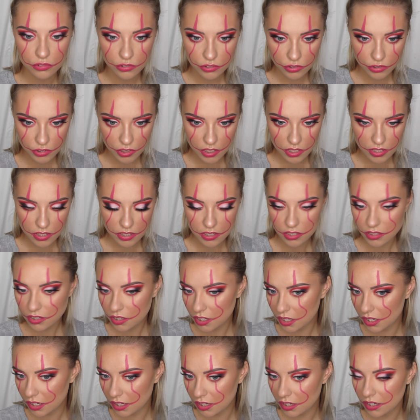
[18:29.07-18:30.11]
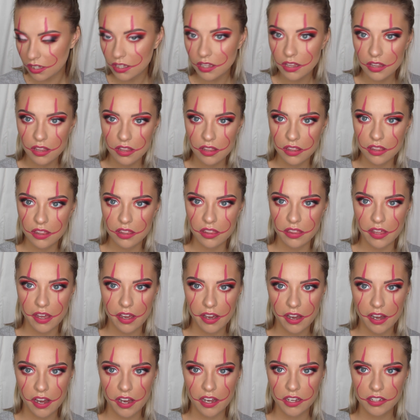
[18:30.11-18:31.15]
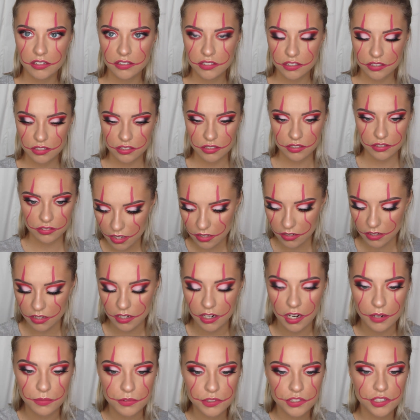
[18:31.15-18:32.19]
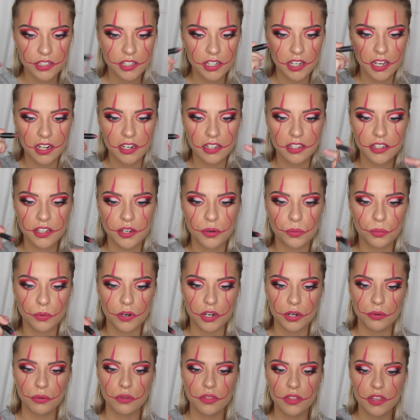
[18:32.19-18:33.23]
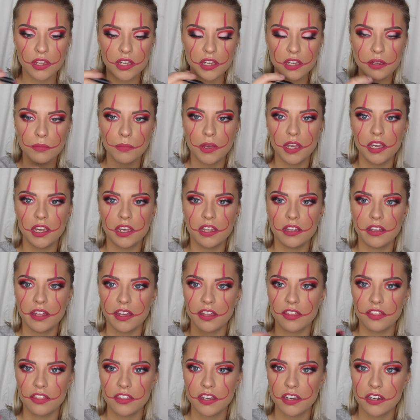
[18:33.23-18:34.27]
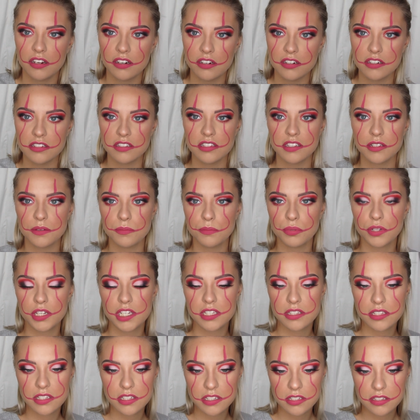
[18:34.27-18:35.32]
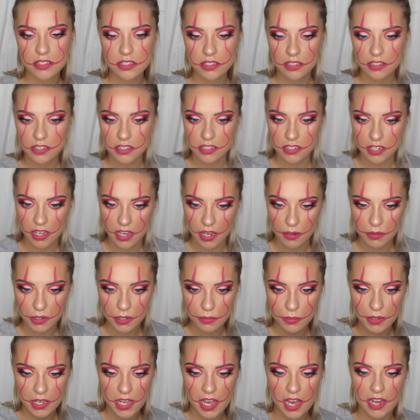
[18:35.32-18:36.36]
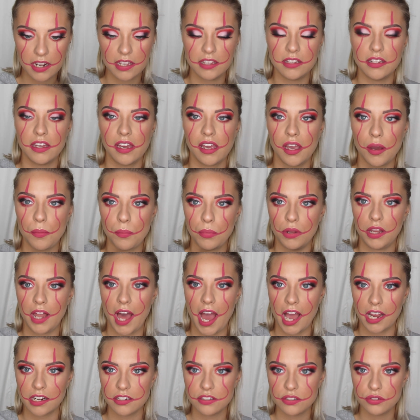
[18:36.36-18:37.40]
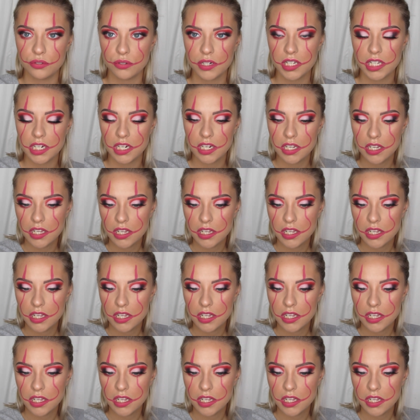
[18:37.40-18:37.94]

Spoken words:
Just like that. And then I'm just gonna kind of like work with it and make it like thicker in some places because I am gonna be adding like black to it,